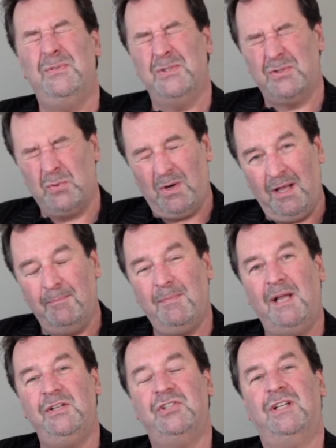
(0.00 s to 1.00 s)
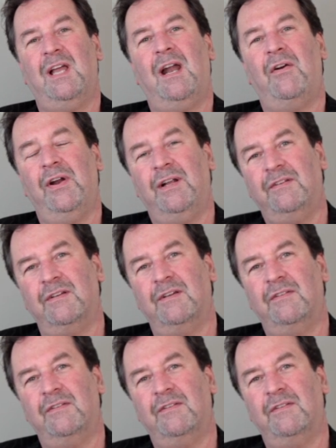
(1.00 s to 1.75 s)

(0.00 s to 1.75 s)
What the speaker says: was quite a major character.